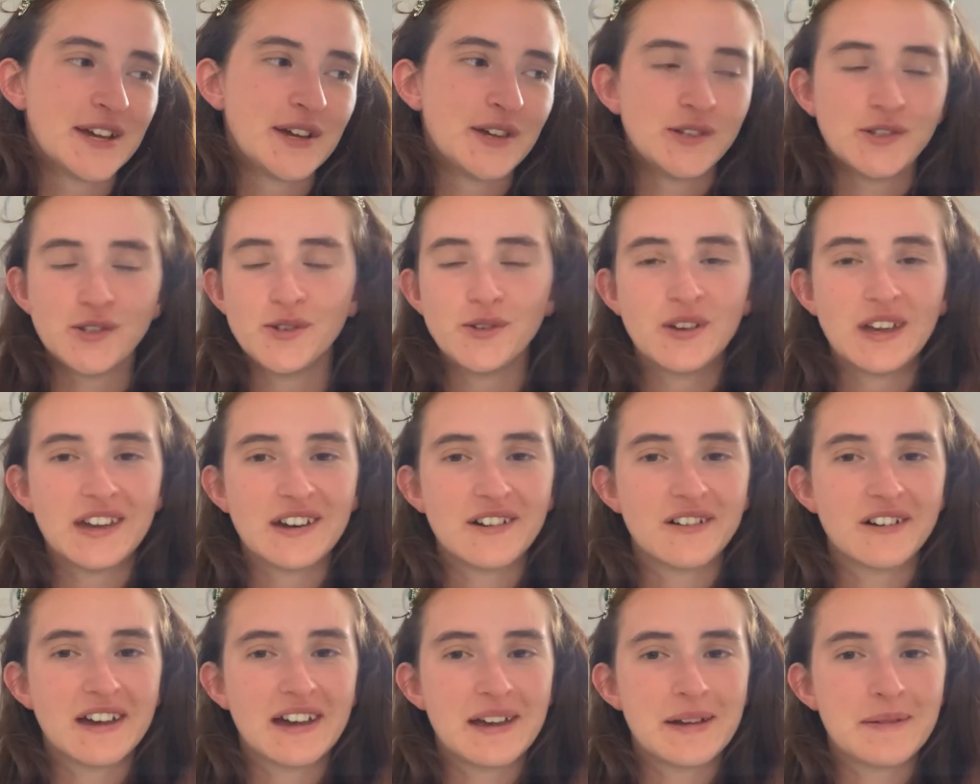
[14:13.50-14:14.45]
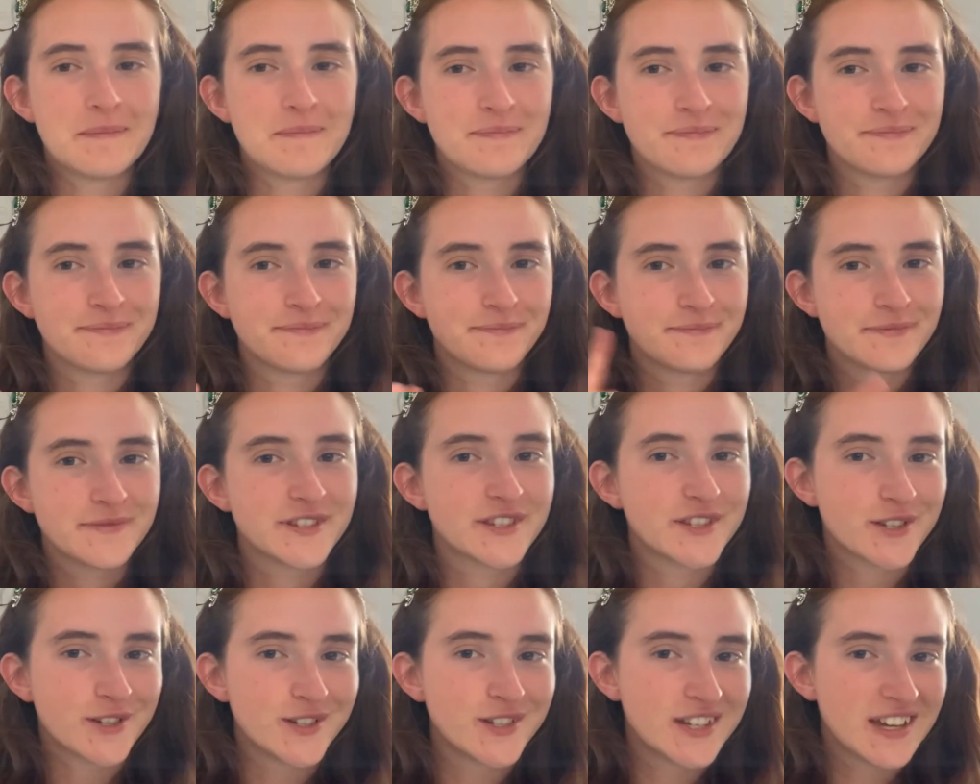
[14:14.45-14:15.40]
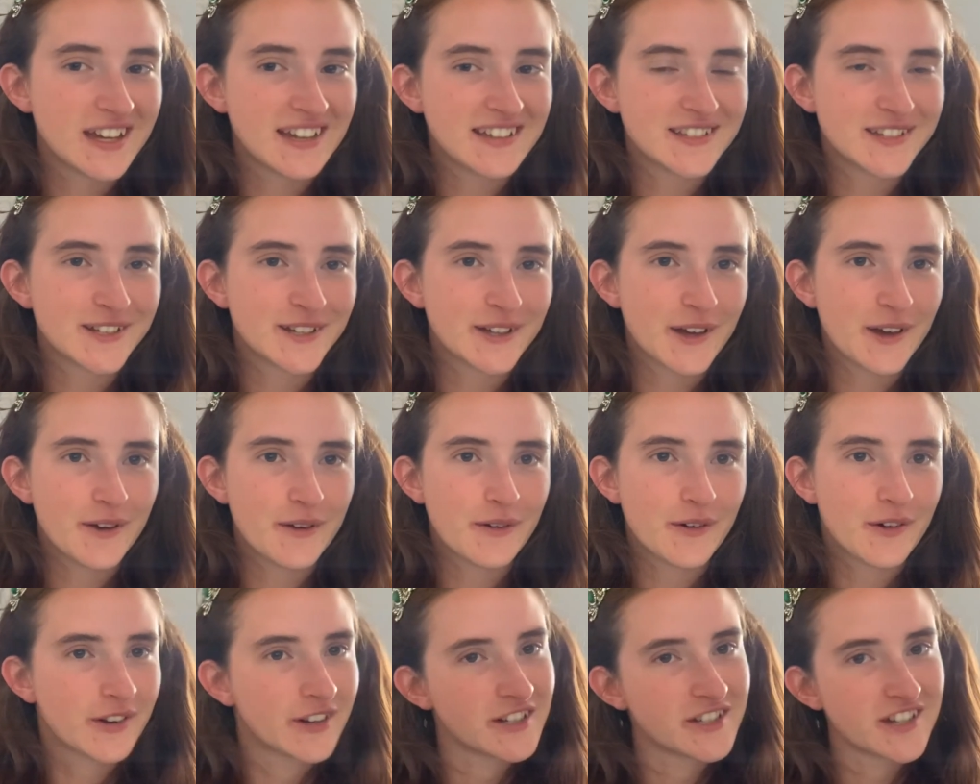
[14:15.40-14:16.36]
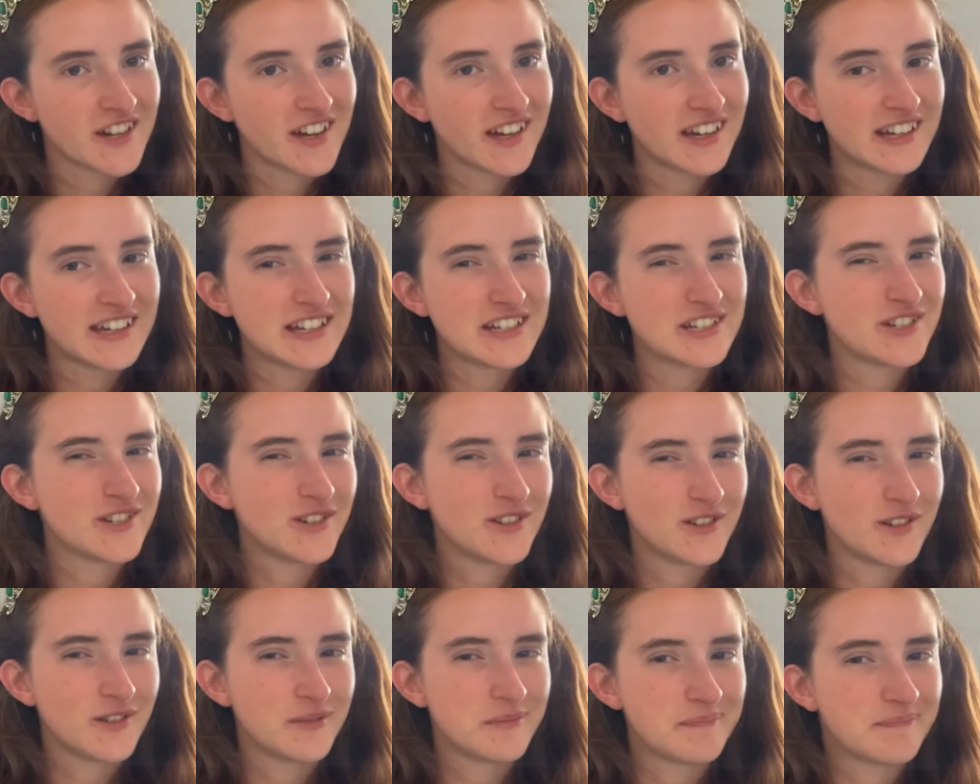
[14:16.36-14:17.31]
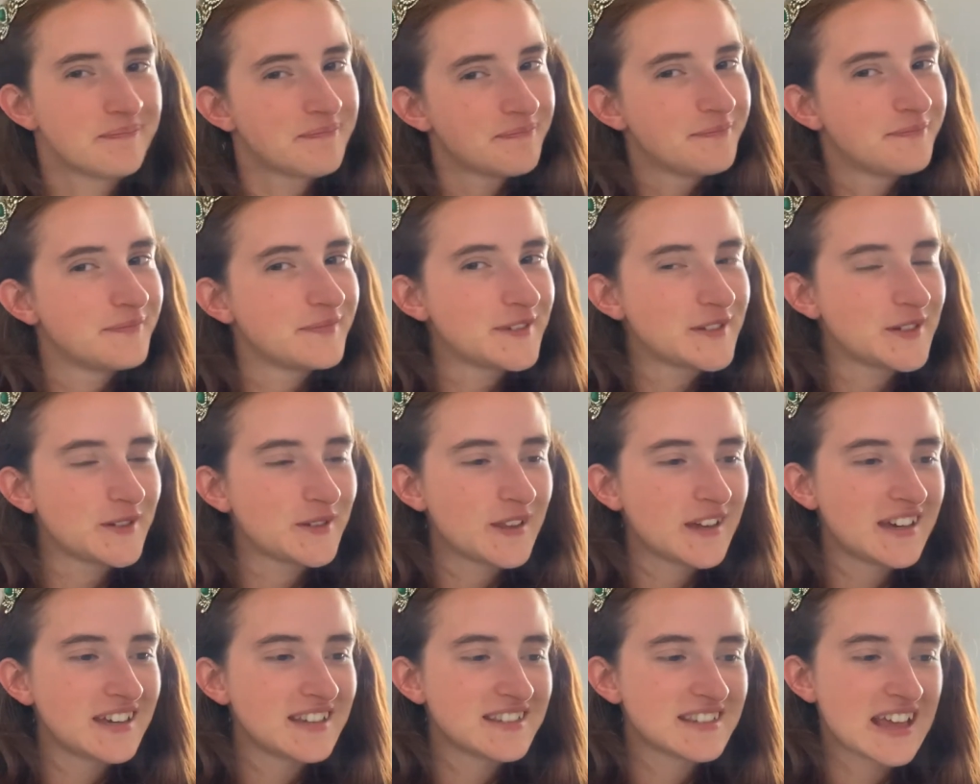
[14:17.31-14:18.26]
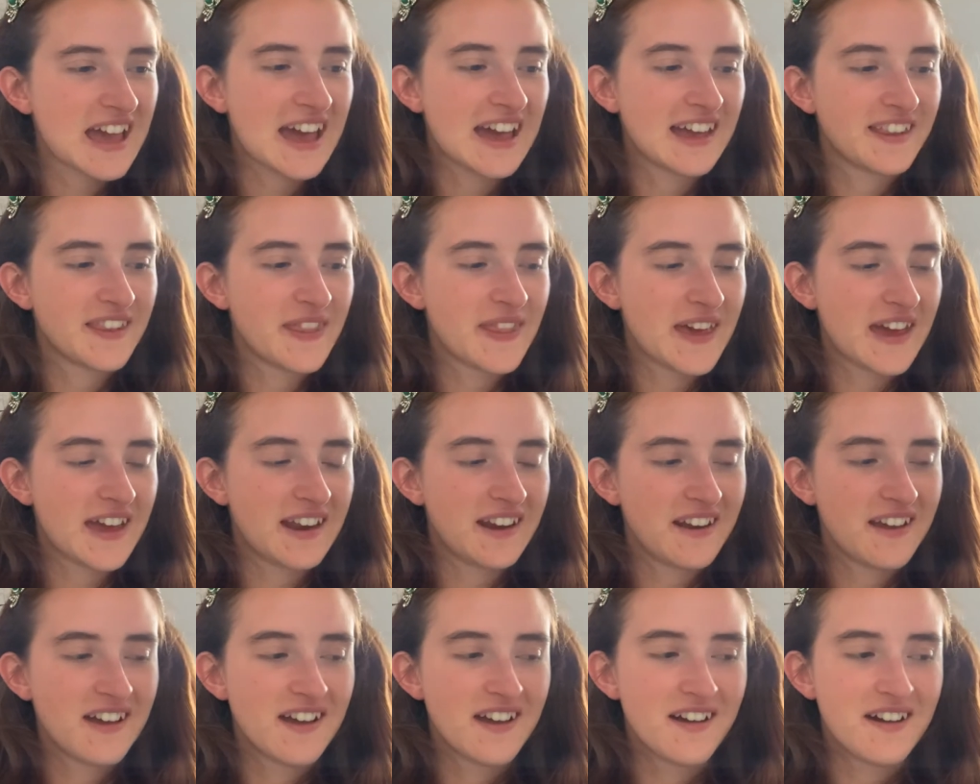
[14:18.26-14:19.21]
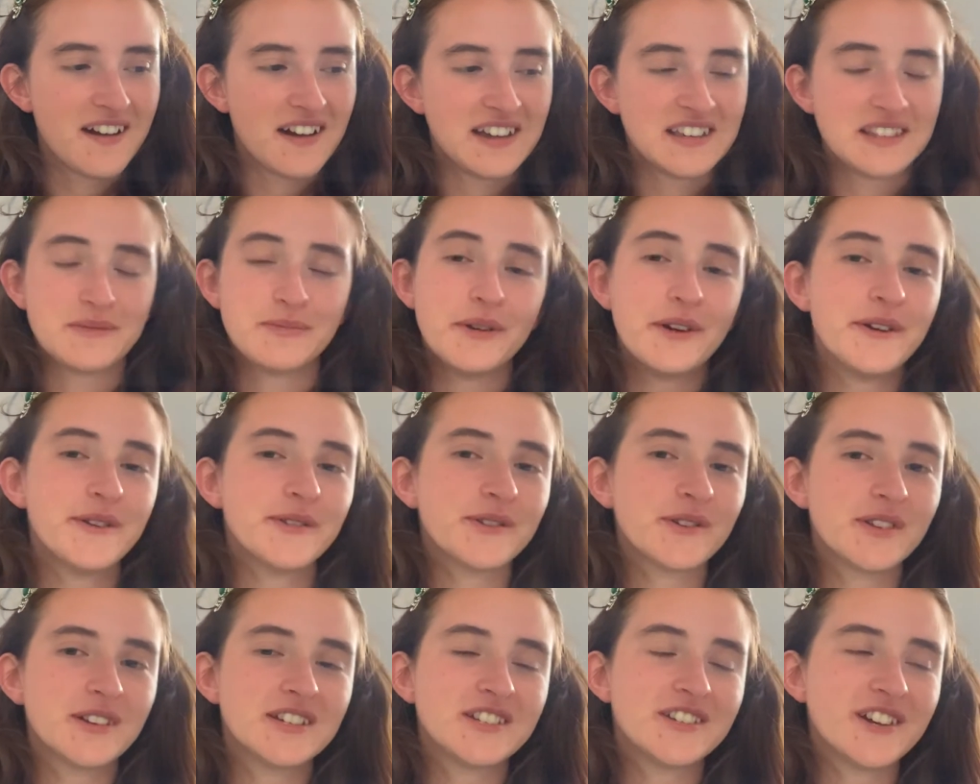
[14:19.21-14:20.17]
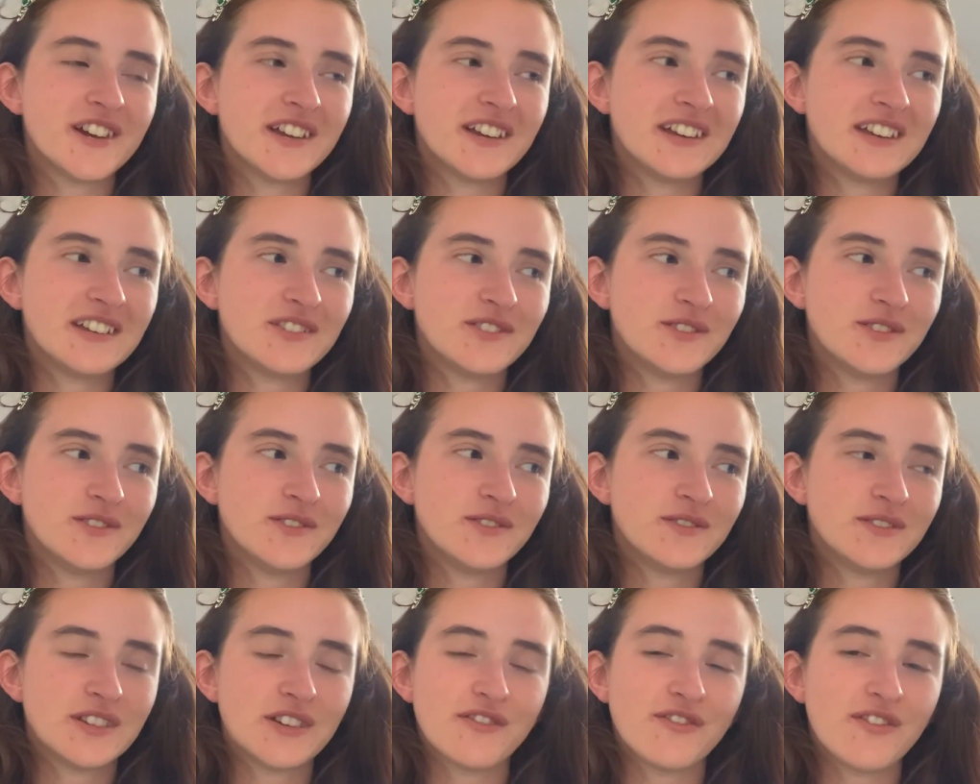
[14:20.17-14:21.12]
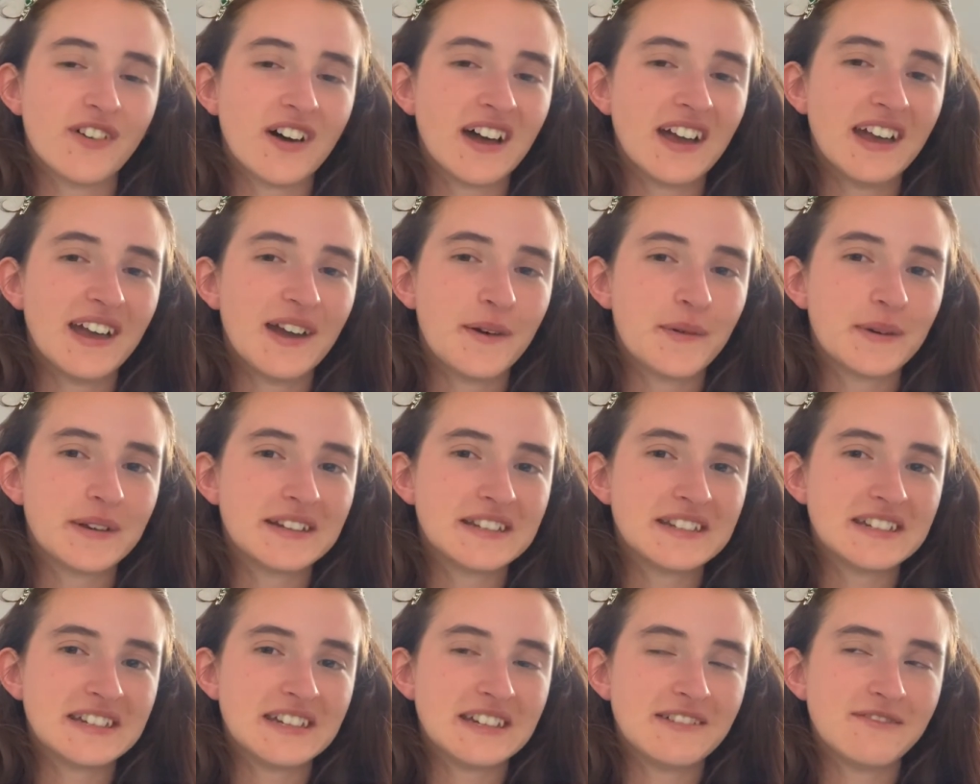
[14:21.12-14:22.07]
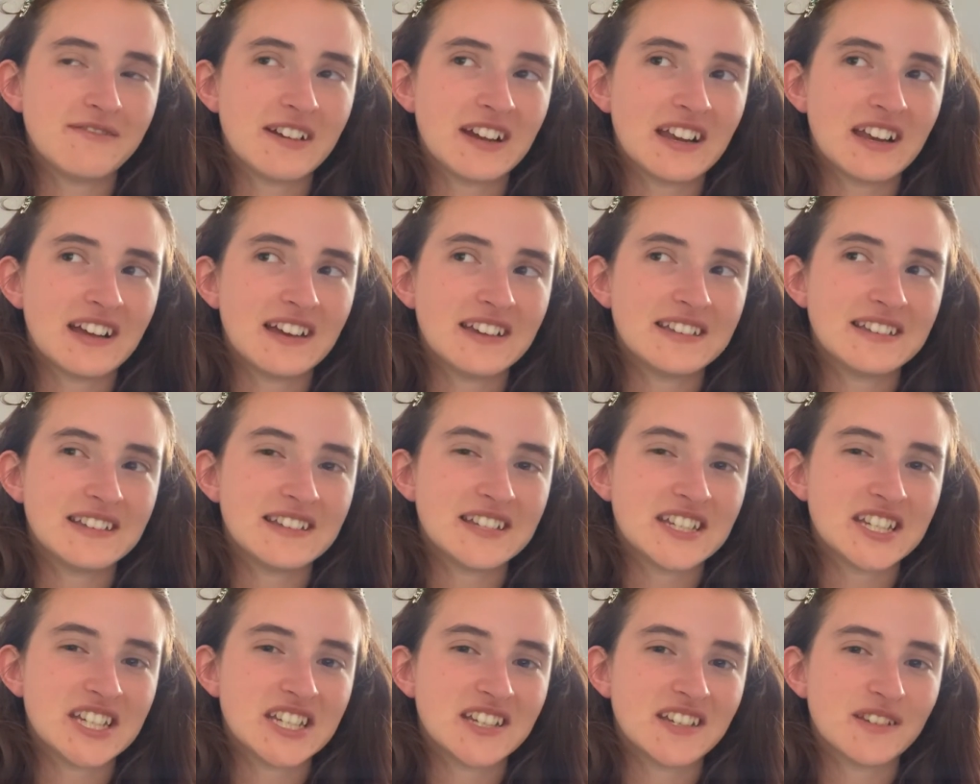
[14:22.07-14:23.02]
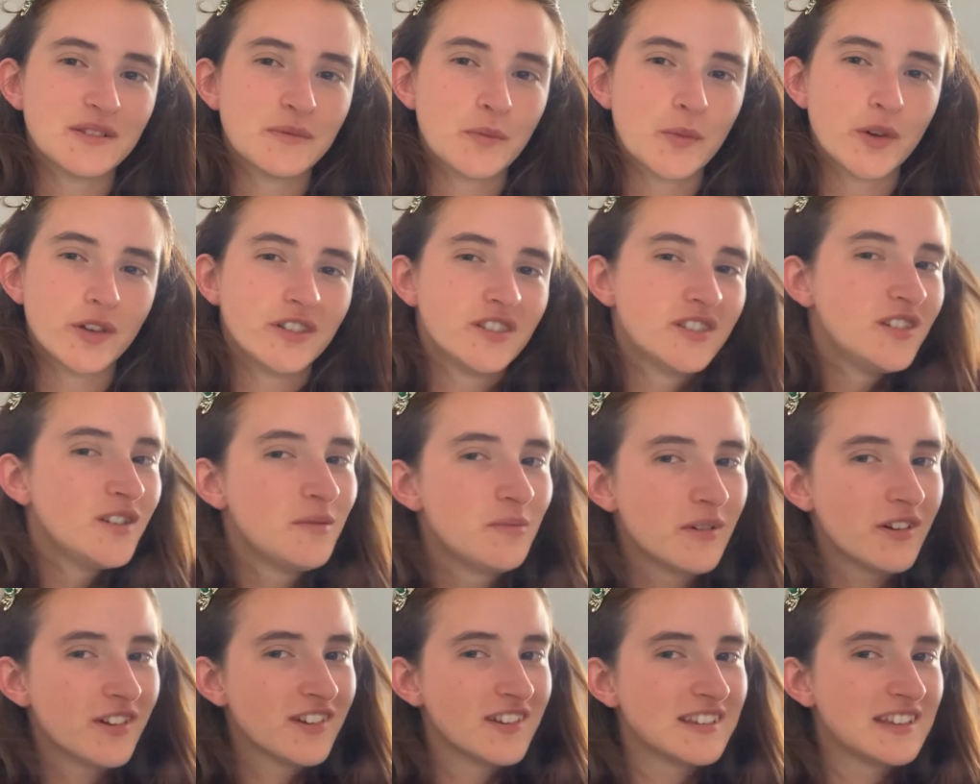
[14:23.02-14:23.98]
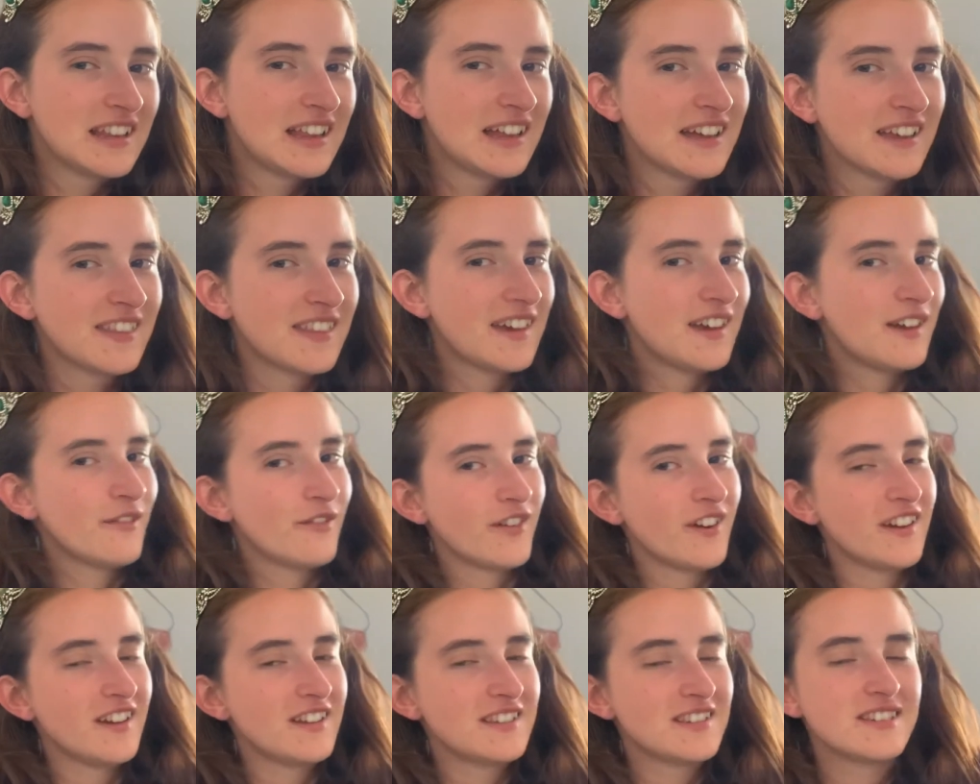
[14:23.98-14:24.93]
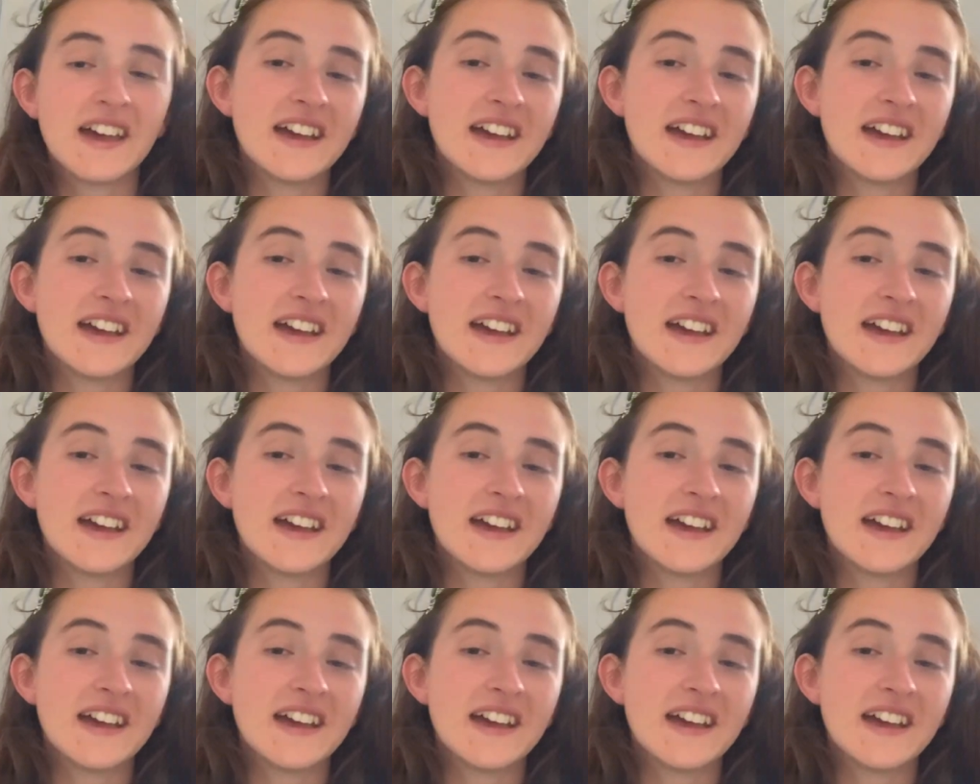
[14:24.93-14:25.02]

to kill him. So she has to go on a journey to do this, and then I suppose on a journey to defy it when she realizes she doesn't want to, because like they're friends.